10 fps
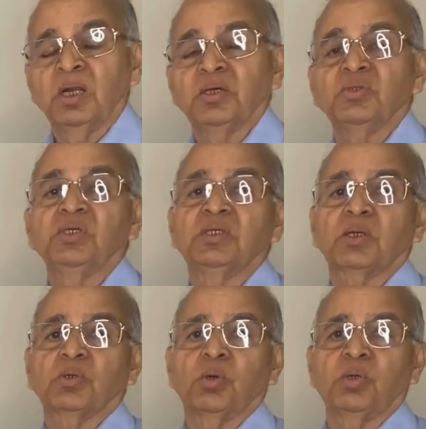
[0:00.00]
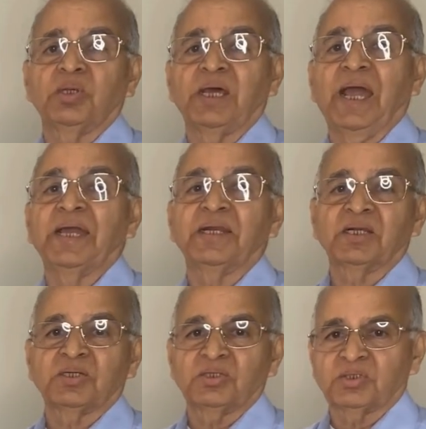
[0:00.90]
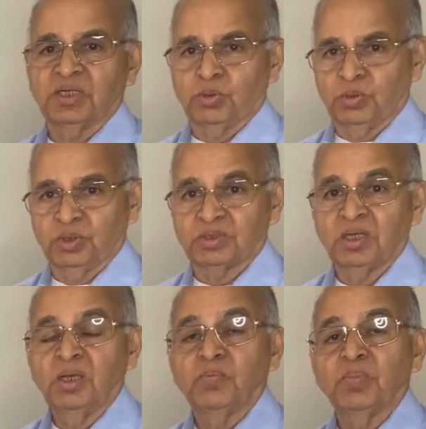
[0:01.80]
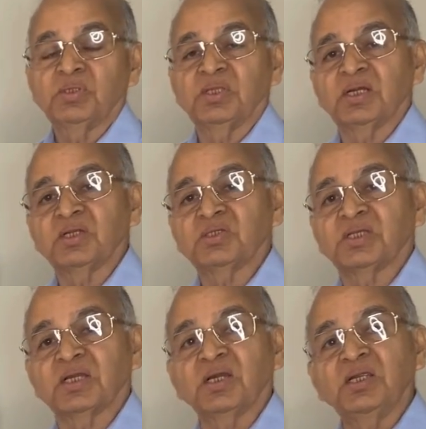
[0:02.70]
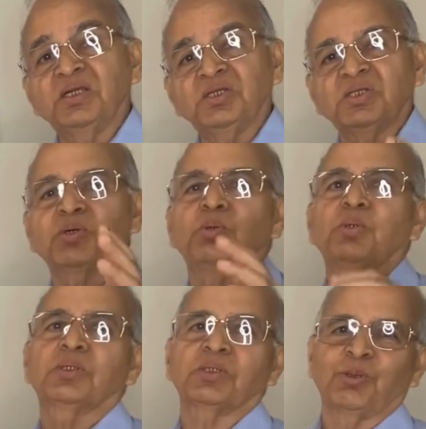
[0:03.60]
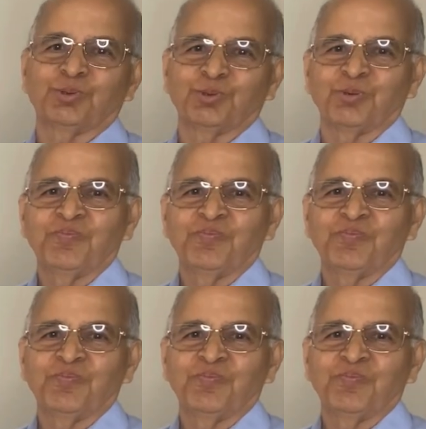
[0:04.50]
These are called direct stakeholders. But there are secondary stakeholders also.